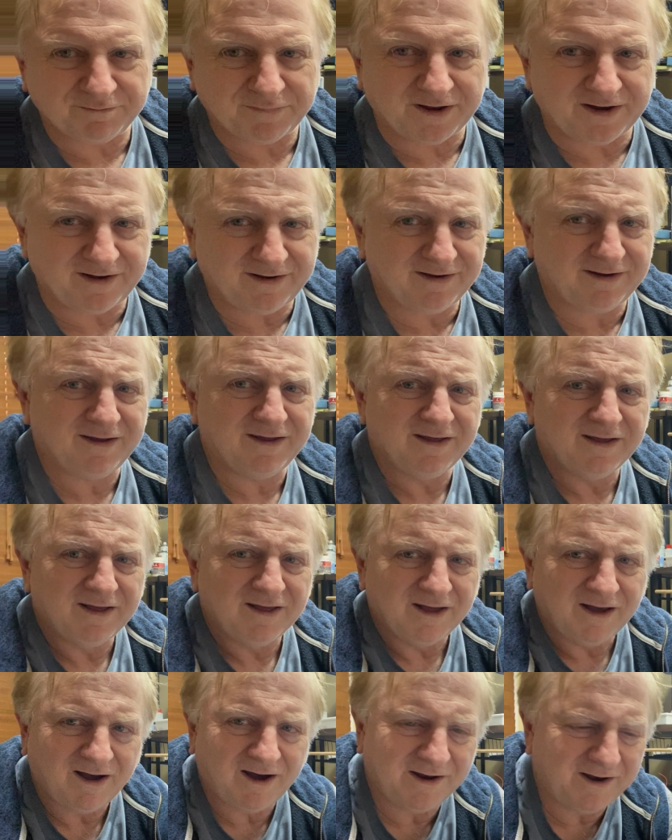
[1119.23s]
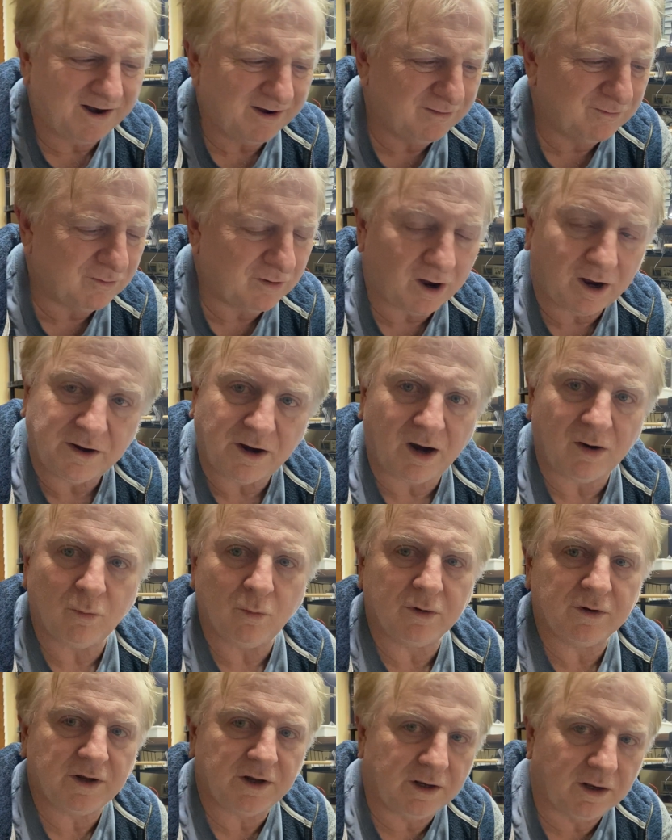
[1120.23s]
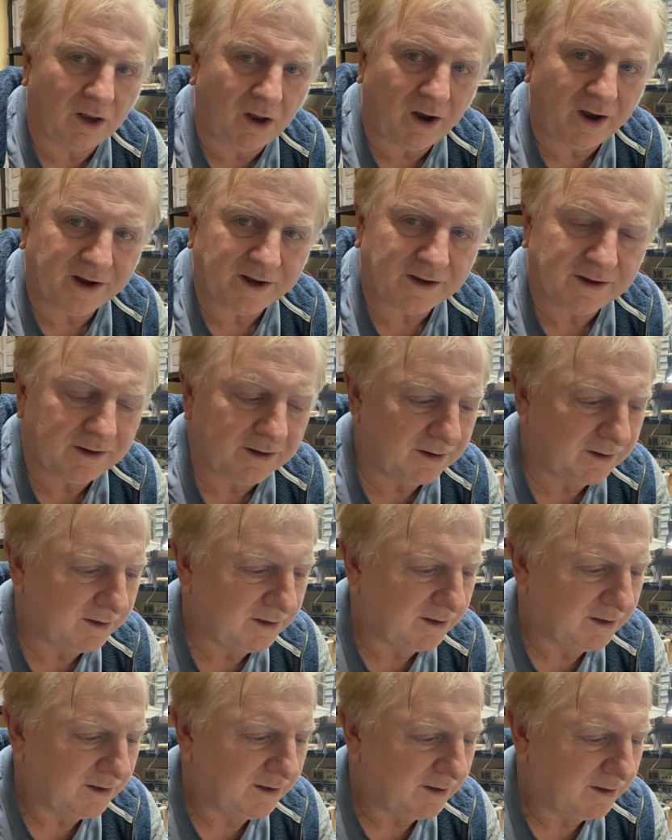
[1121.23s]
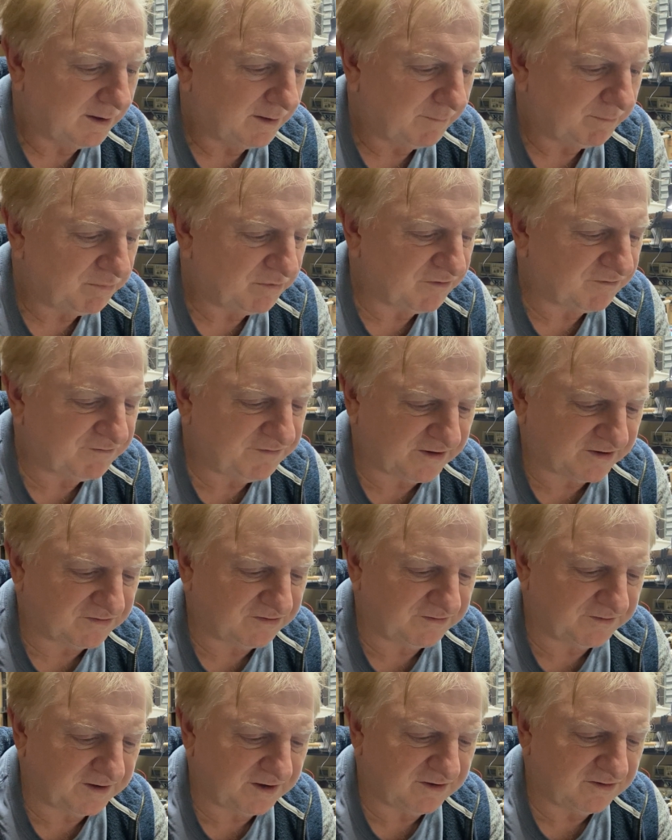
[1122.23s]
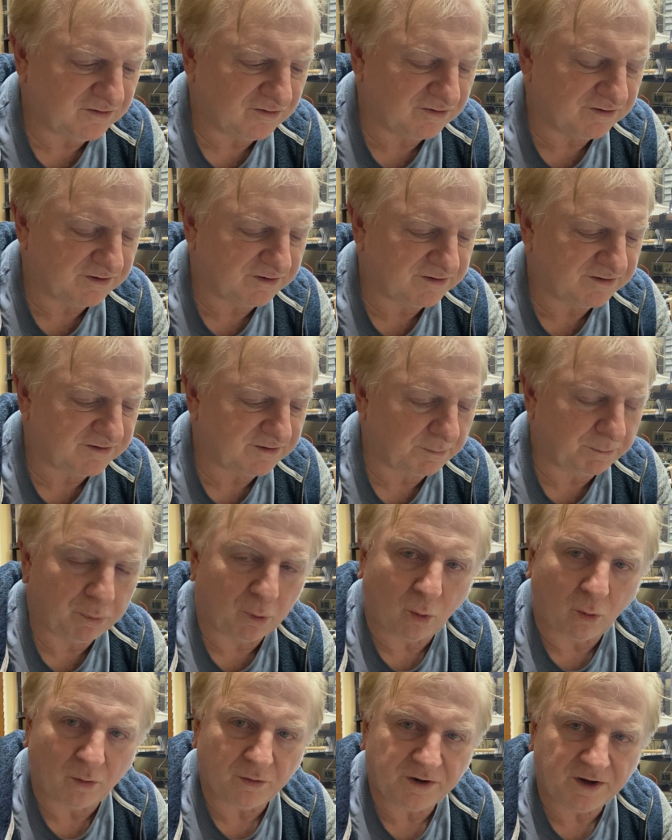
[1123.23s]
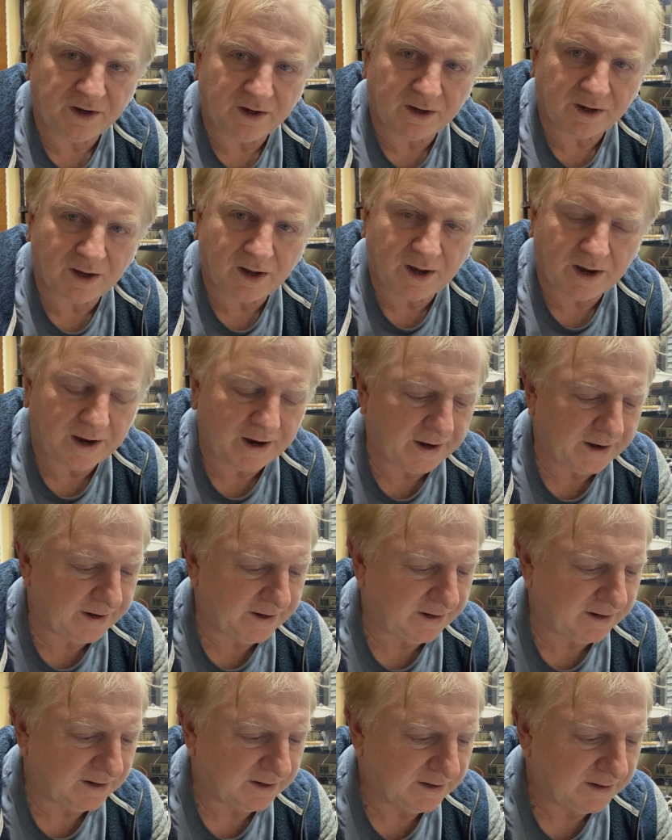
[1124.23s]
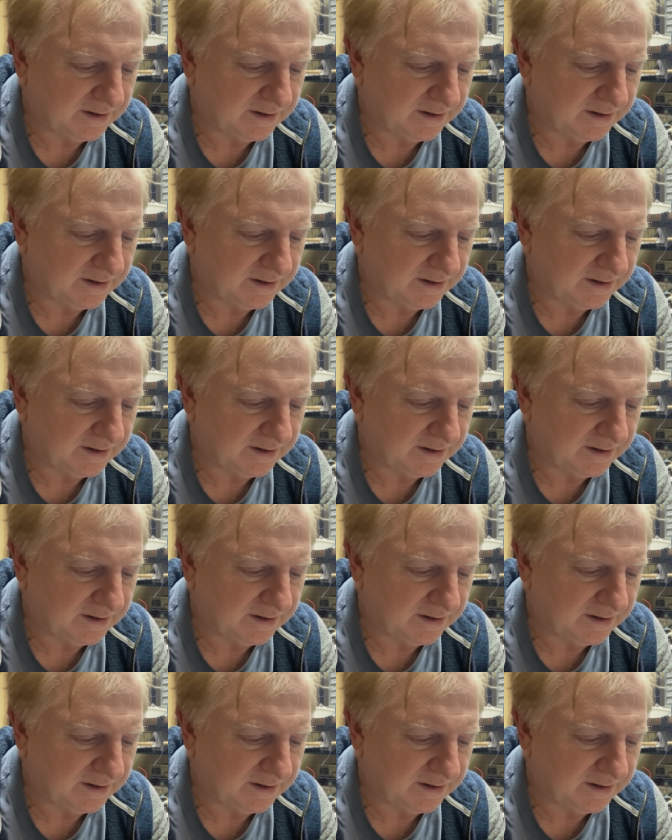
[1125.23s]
But I don't really like fixing these, because it's supporting an